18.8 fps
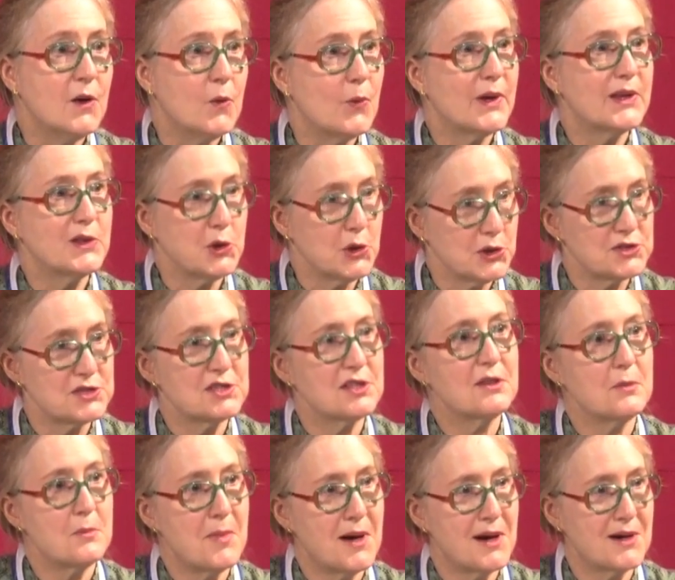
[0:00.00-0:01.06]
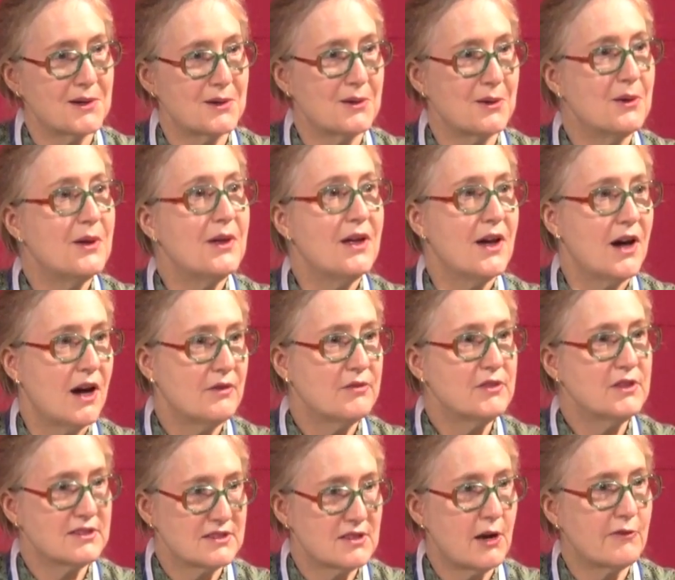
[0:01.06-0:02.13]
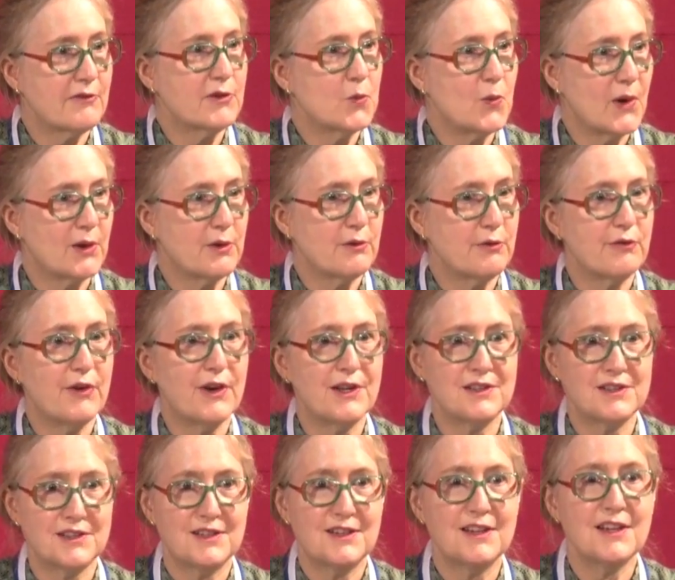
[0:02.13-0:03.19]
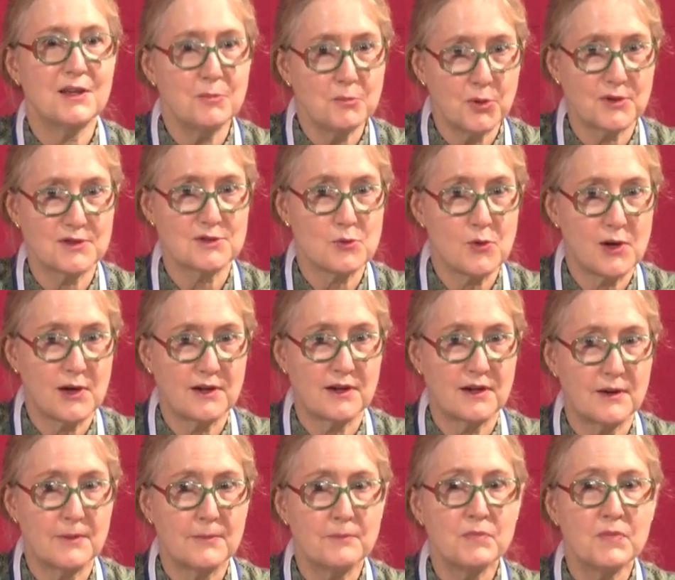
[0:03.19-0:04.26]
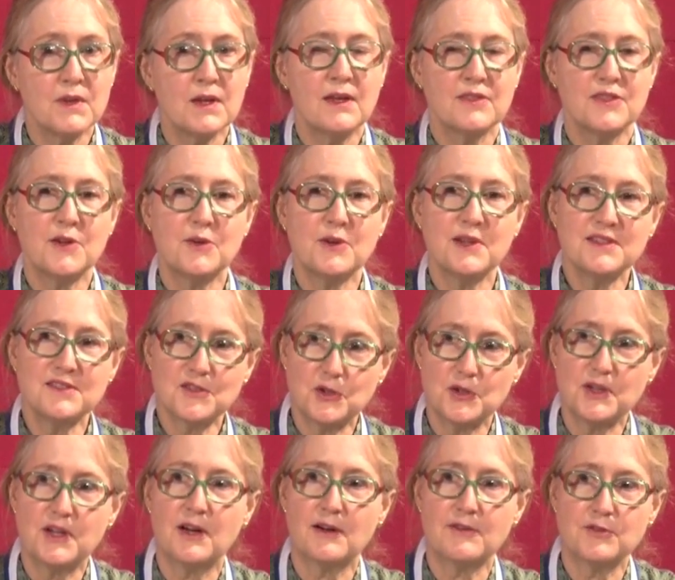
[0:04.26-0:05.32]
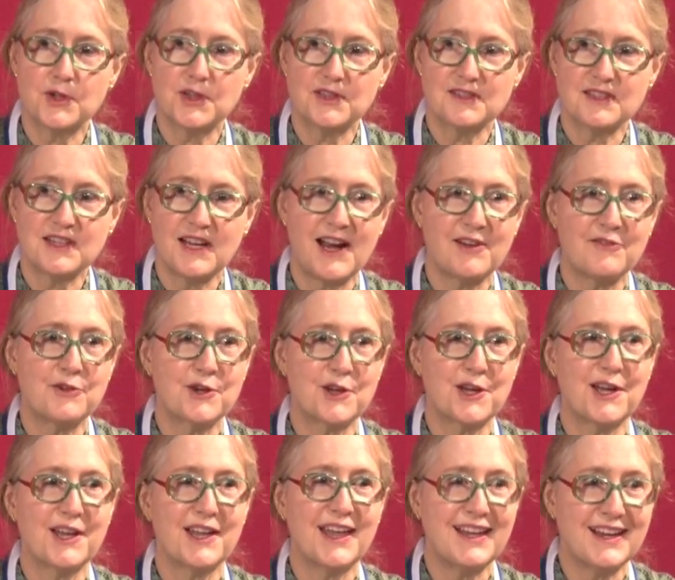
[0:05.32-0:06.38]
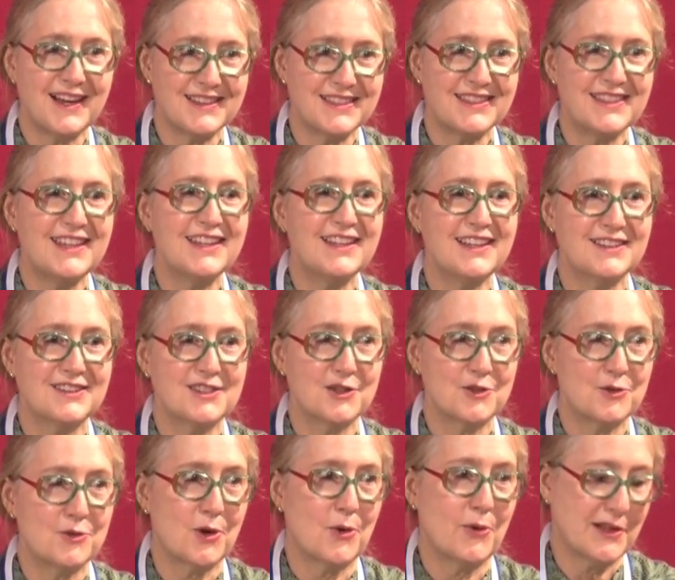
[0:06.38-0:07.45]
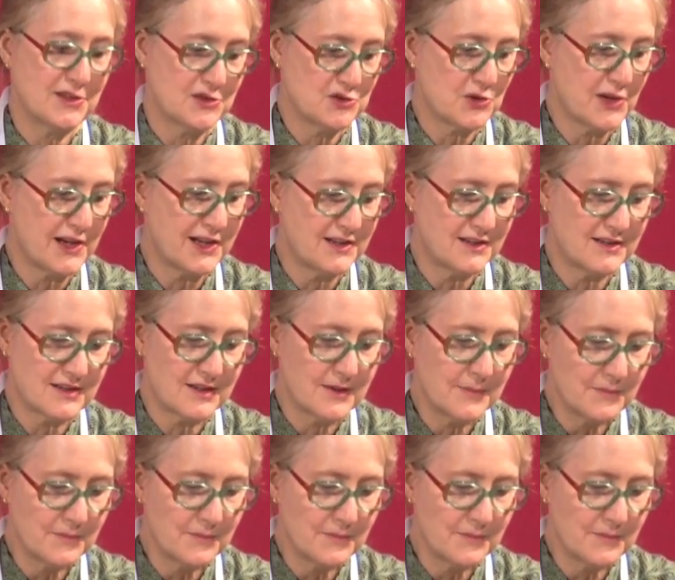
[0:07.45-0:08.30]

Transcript: we looked to the model of the Sovereign Wealth Fund in Botswana. There is good governance in Africa, and I think it's a growing trend.